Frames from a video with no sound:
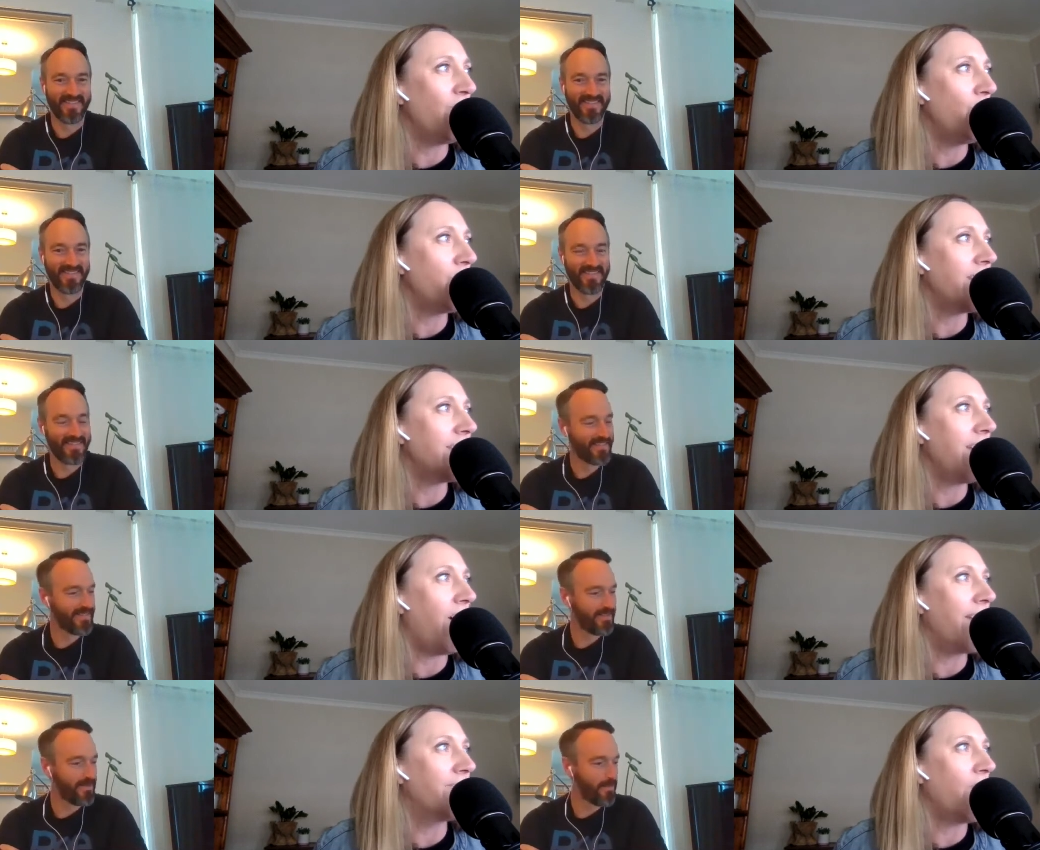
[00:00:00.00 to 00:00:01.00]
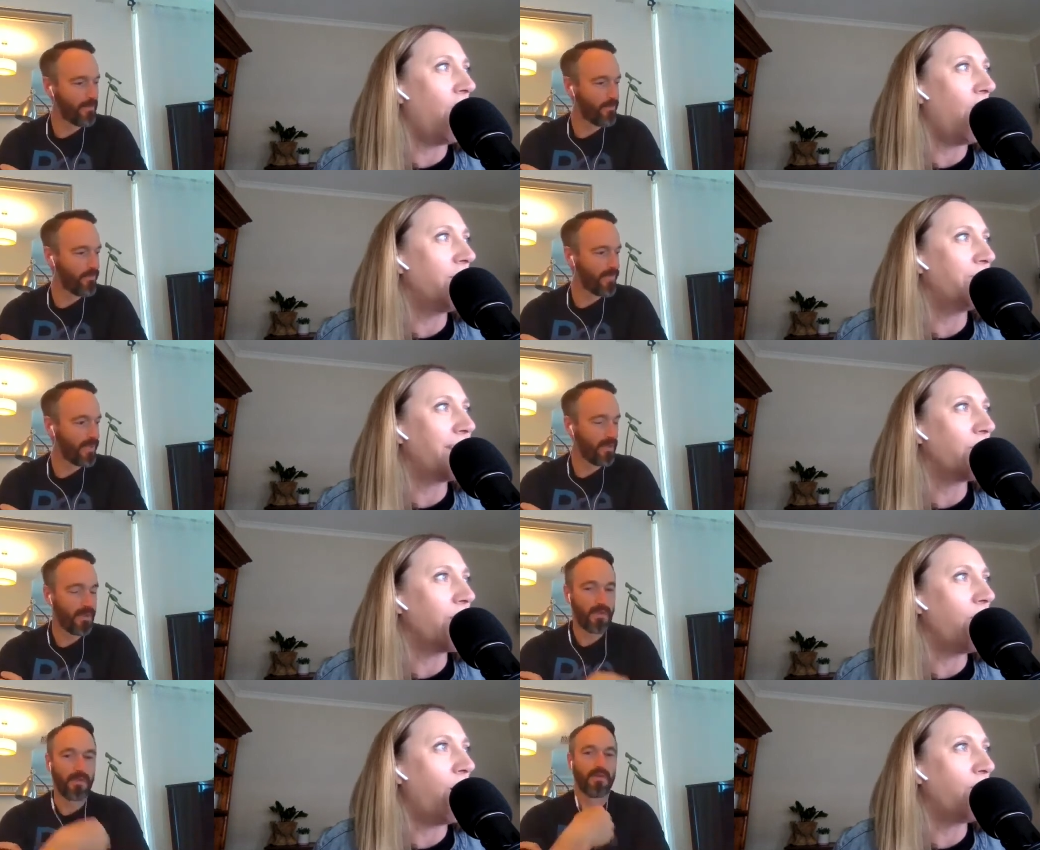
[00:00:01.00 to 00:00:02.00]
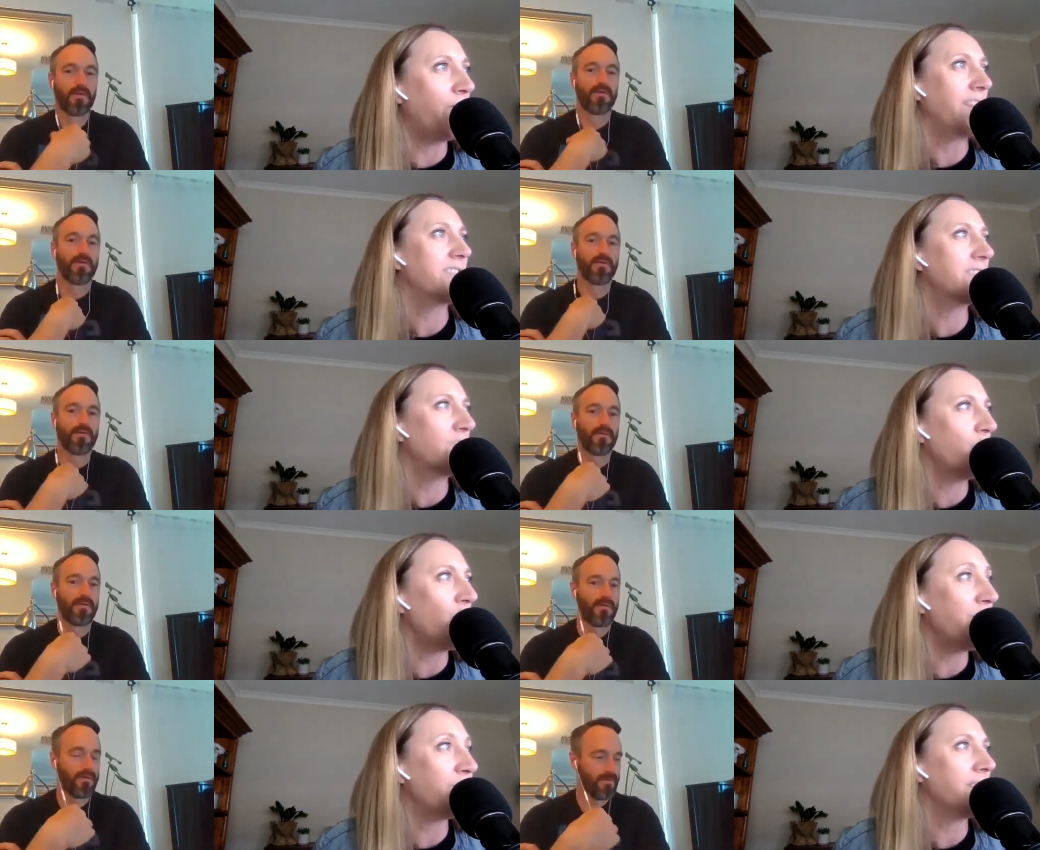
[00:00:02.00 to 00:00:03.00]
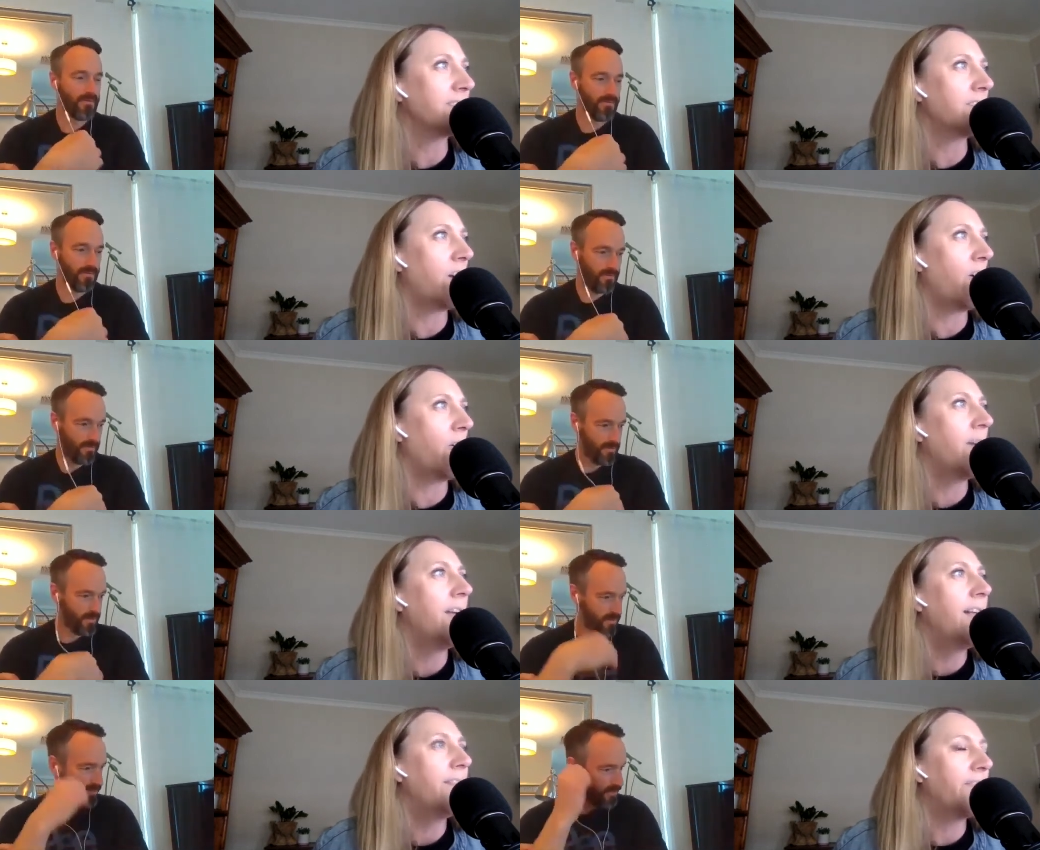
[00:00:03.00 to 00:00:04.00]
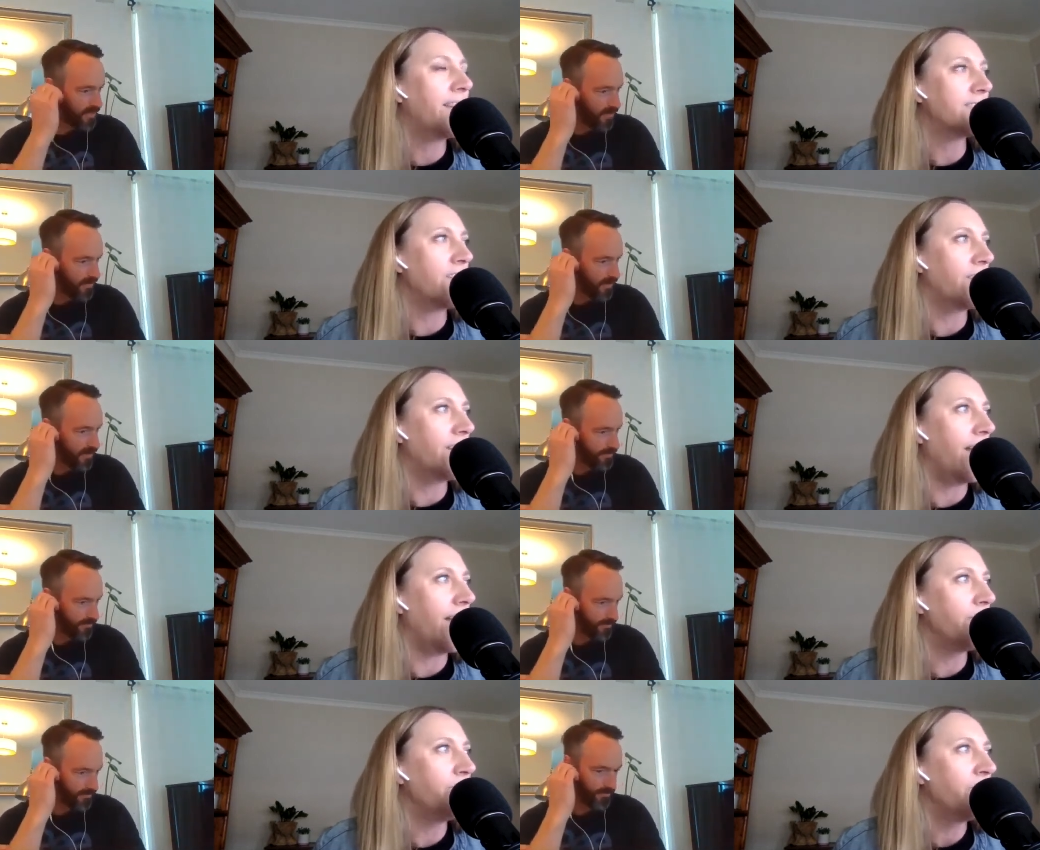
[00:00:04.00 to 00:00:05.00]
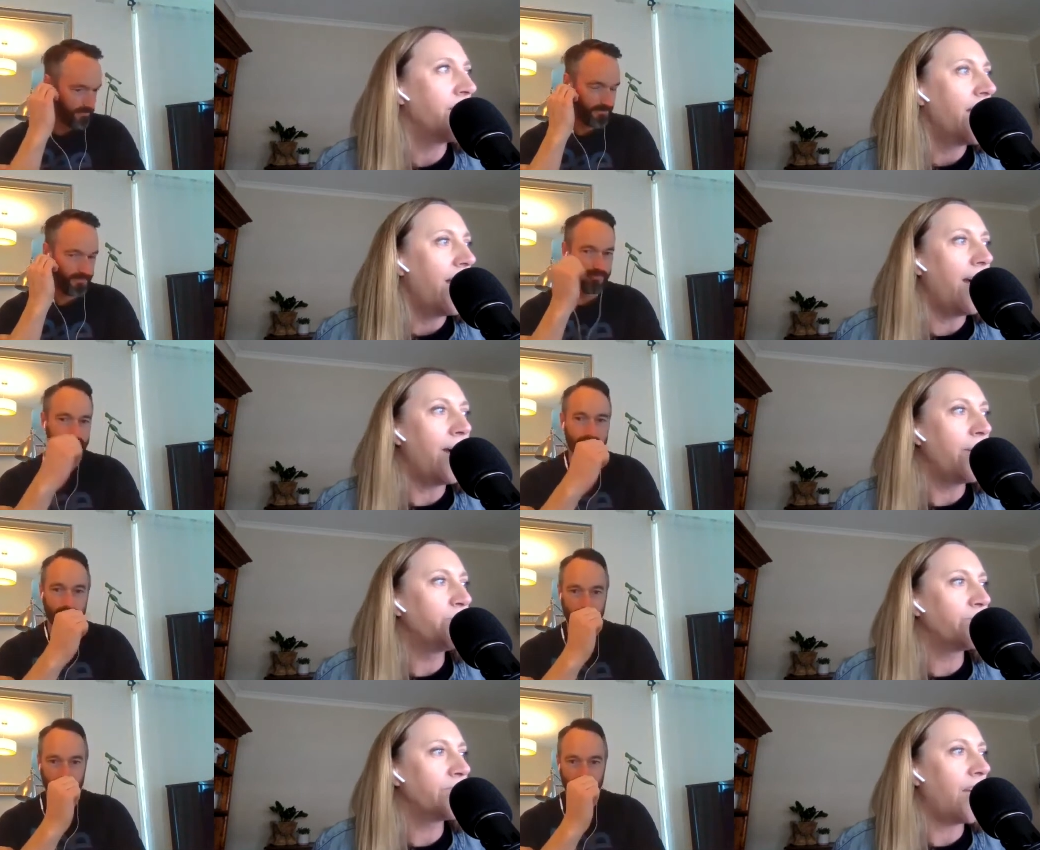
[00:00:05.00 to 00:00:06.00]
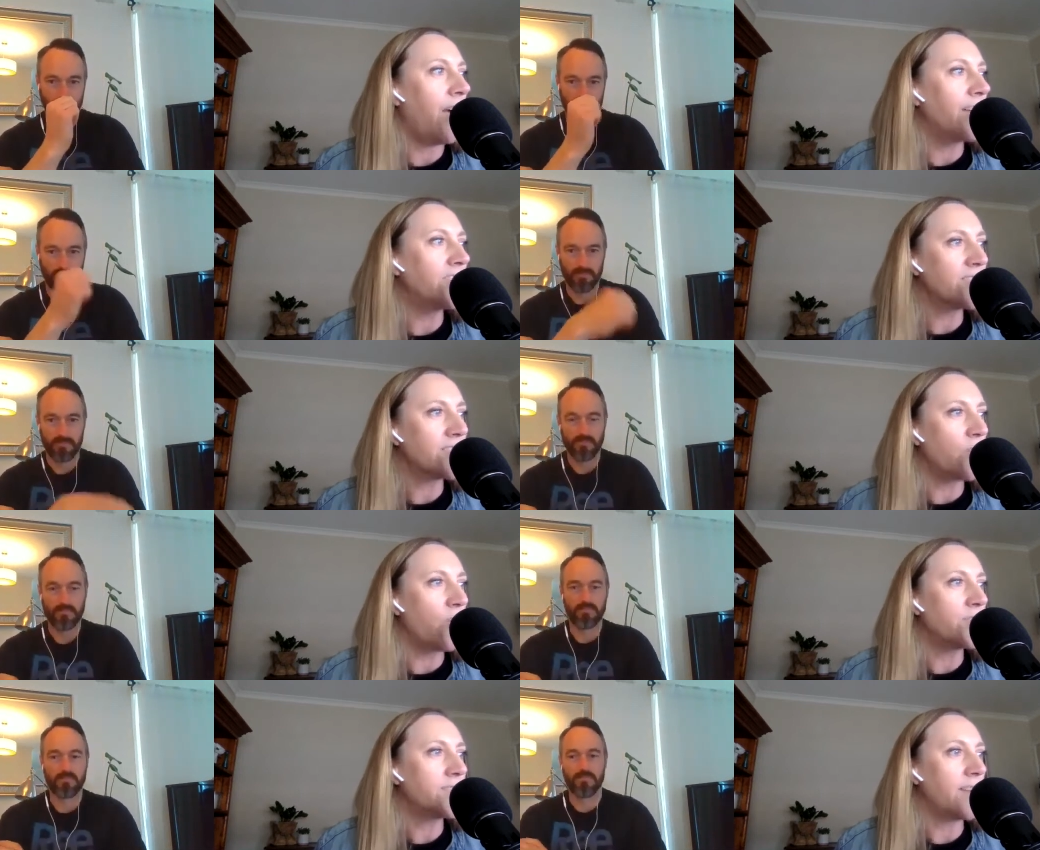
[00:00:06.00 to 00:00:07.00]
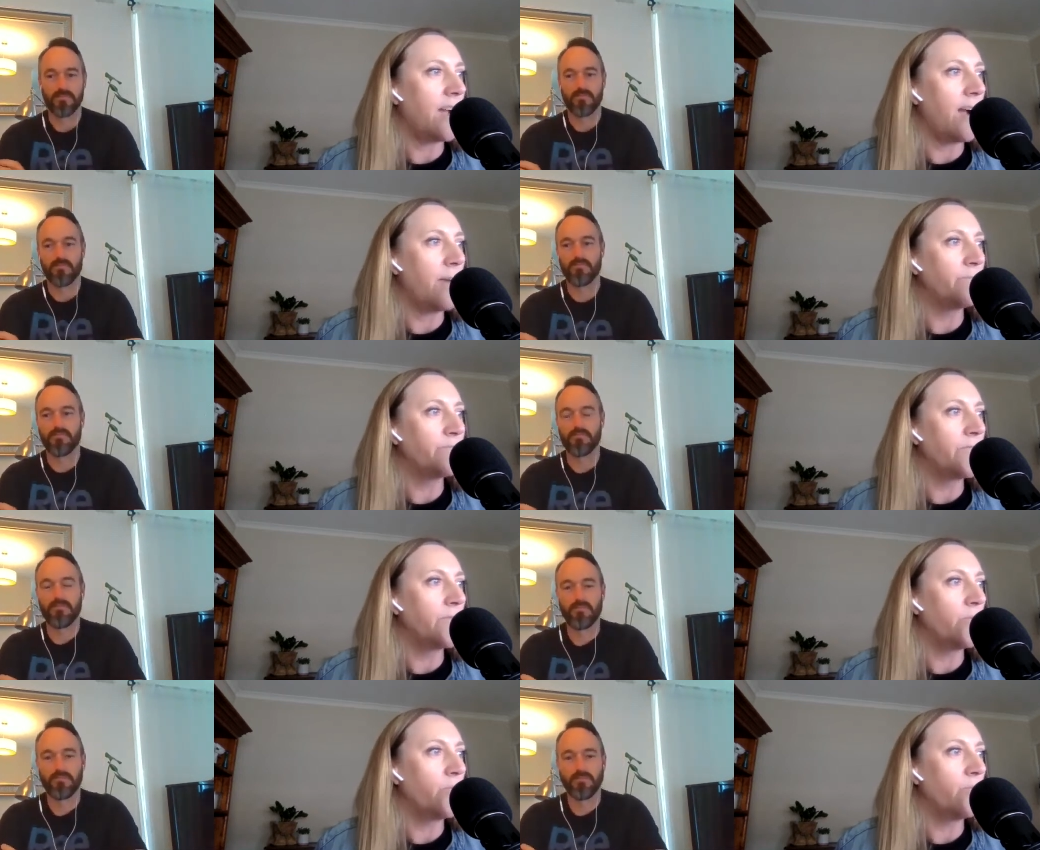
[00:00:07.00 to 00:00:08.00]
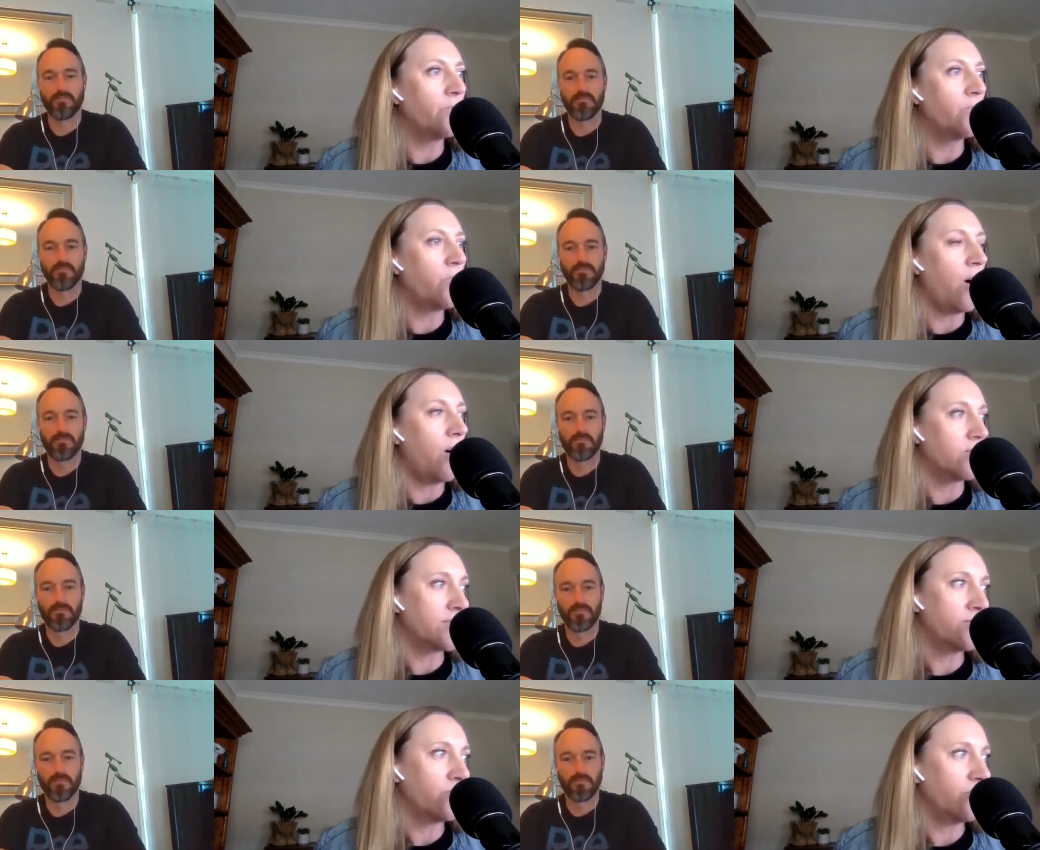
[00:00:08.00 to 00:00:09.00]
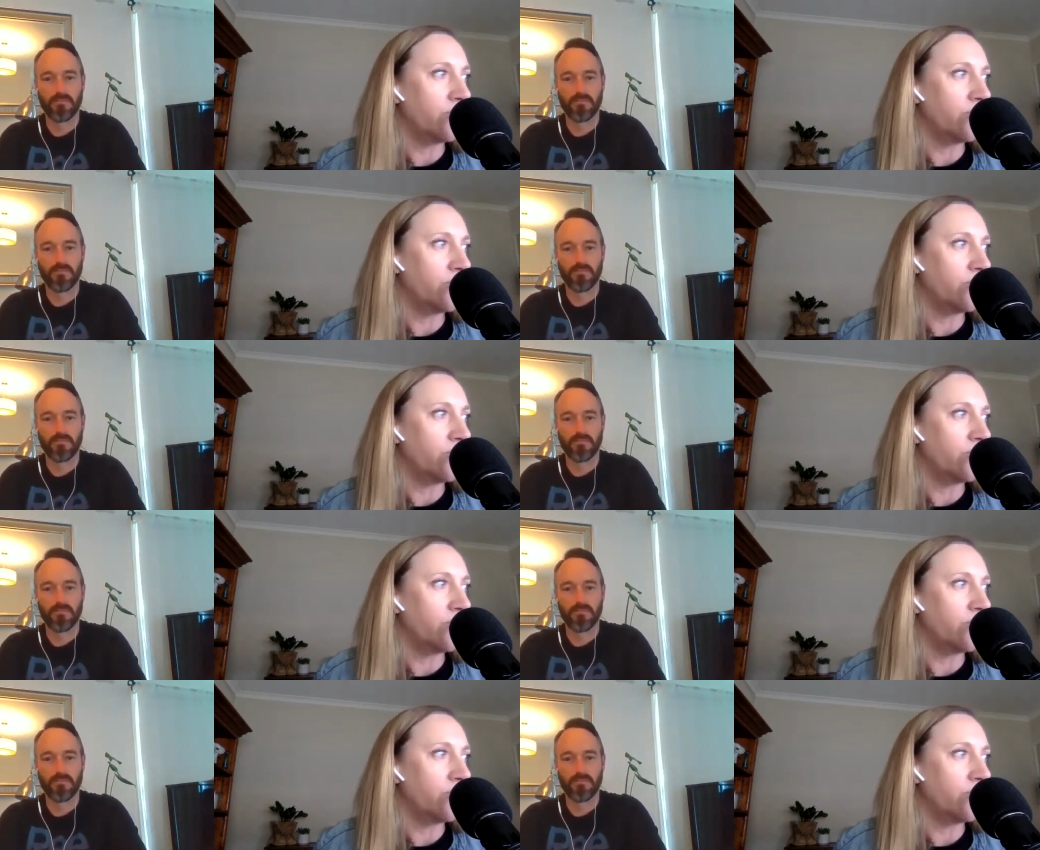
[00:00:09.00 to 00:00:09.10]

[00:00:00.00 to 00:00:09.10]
Speaker 1: already I have gone bloody well off script. So that's oh, okay. Um, I just thought, um, whilst.